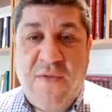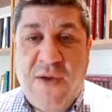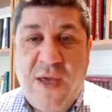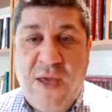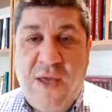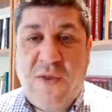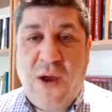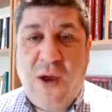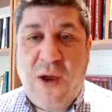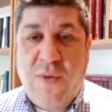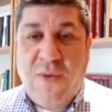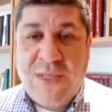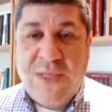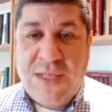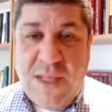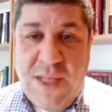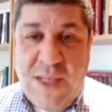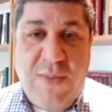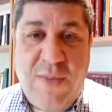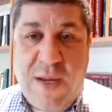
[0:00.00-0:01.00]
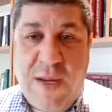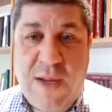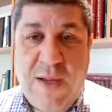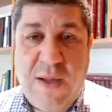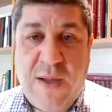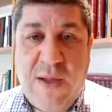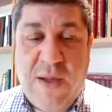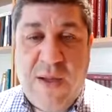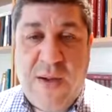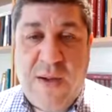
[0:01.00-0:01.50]
He thought it was limited,
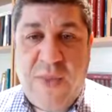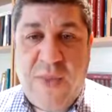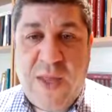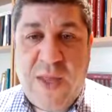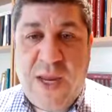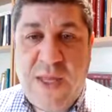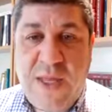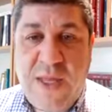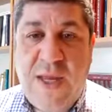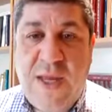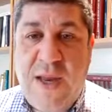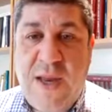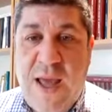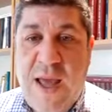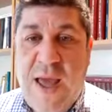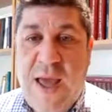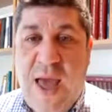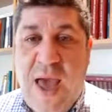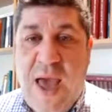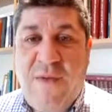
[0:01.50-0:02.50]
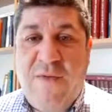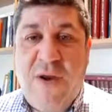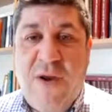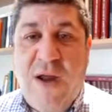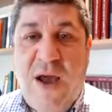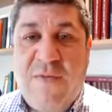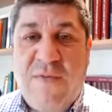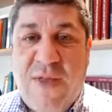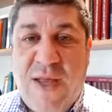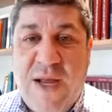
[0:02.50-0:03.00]
that he didn't have
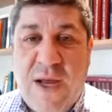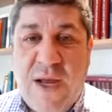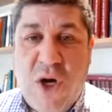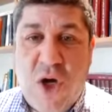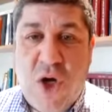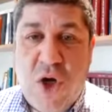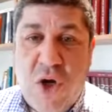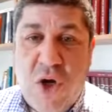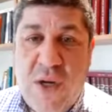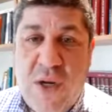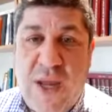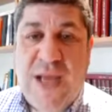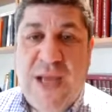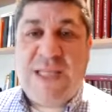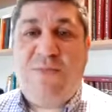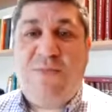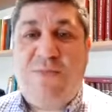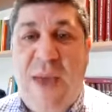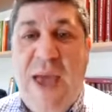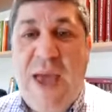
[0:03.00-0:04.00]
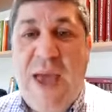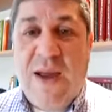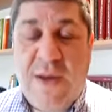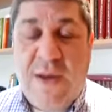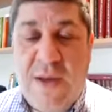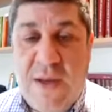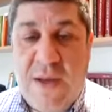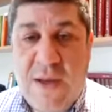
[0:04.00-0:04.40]
enough, that it couldn't expand.